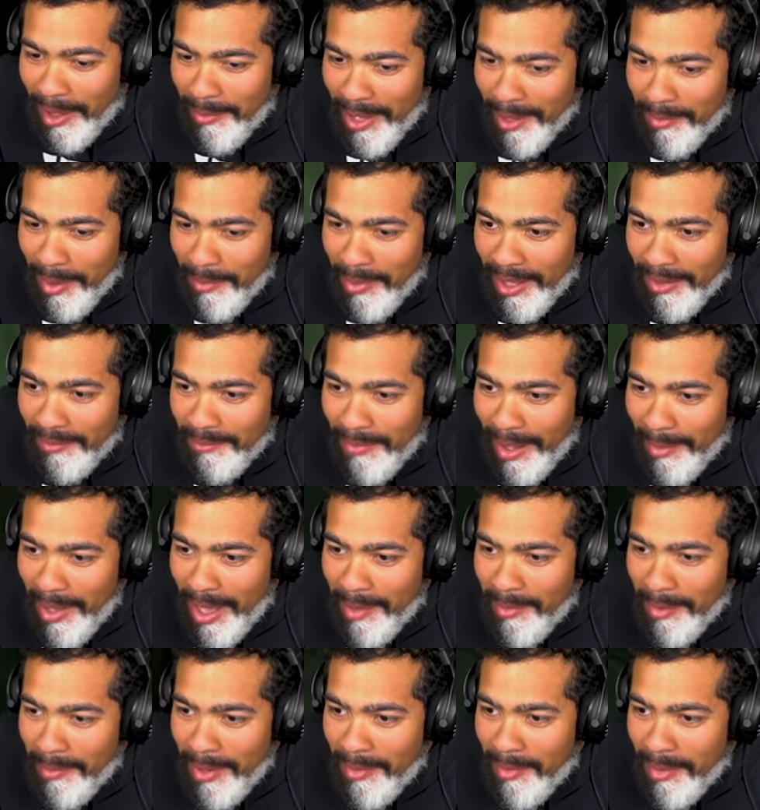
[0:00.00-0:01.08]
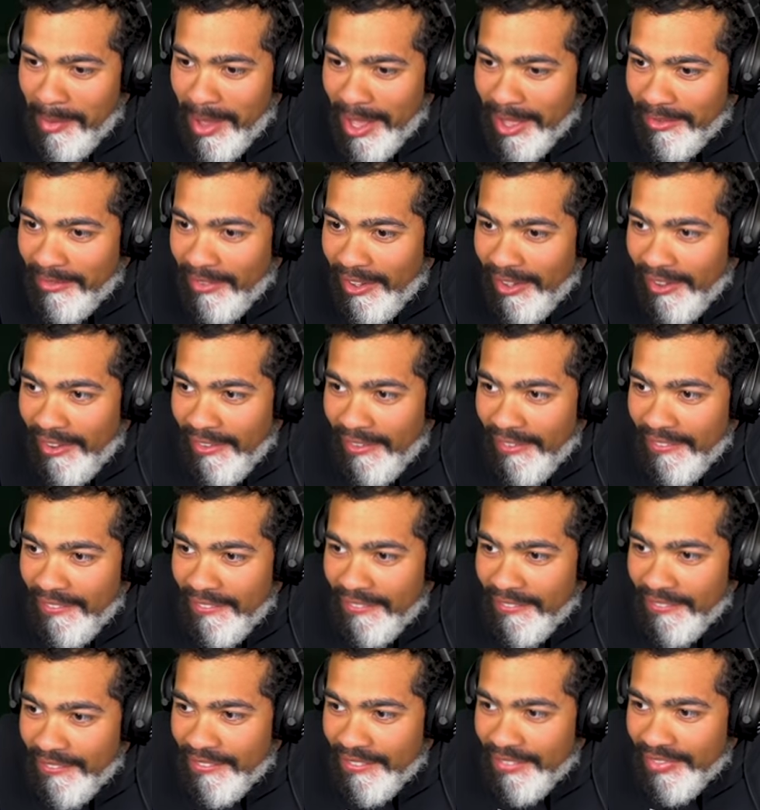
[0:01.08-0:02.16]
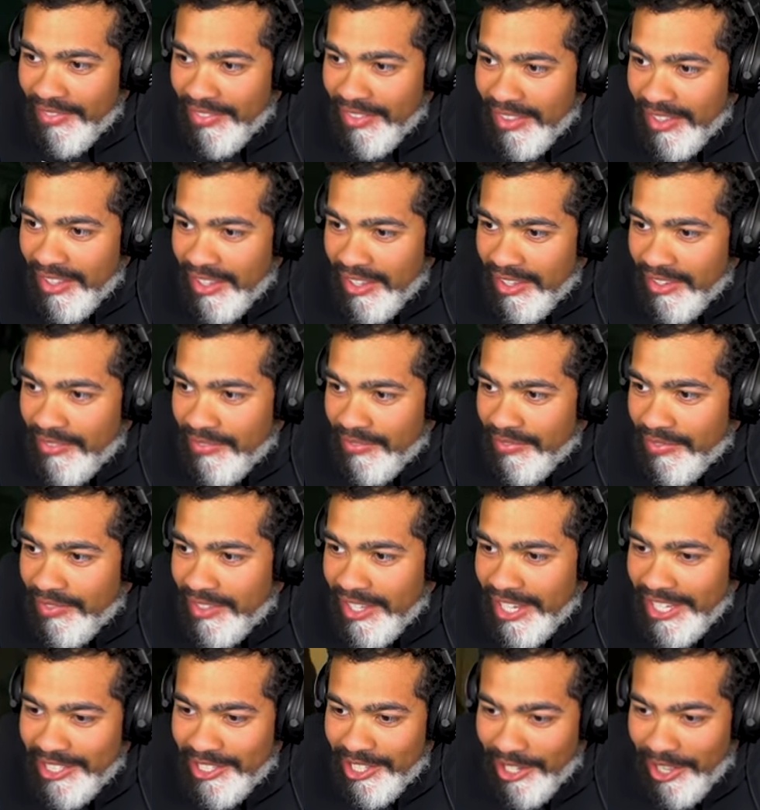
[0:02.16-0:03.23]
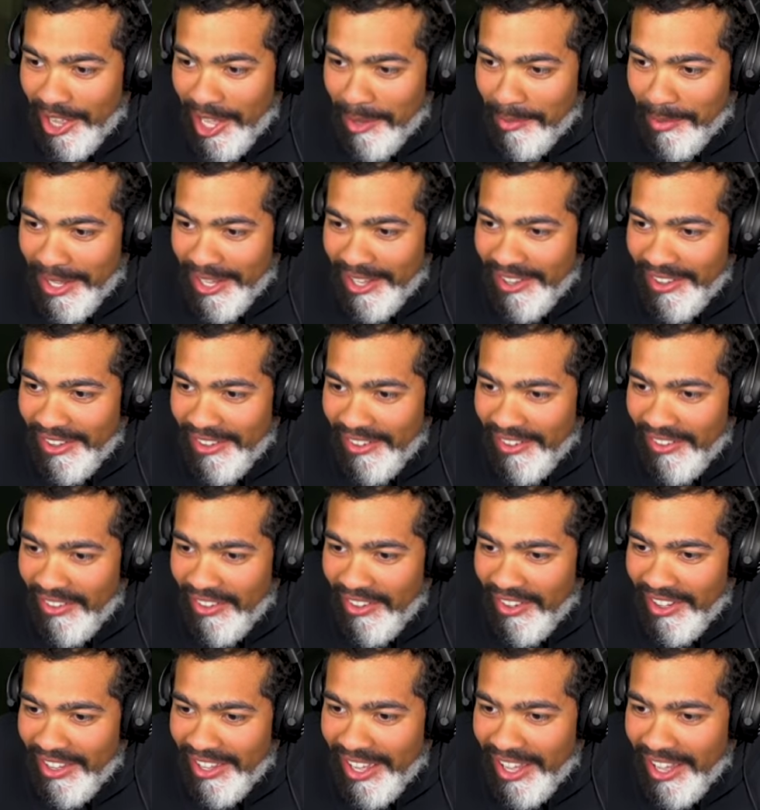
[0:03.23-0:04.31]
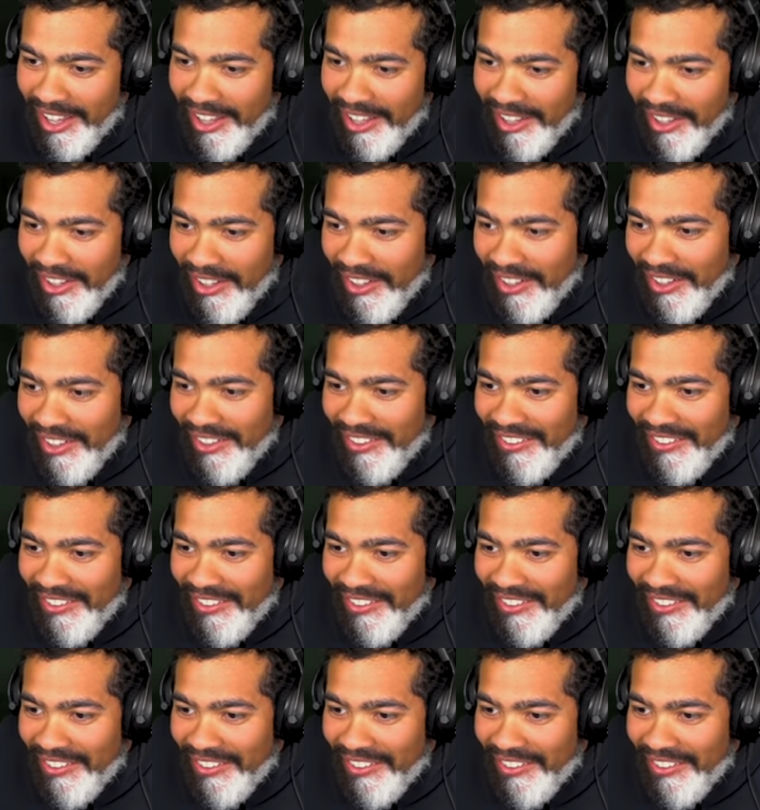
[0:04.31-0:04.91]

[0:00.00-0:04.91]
my bad, my bad, my bad, my bad, my bad. That's okay. He's still oh, on oh, me. Oh, incense. Incense. Yeah. I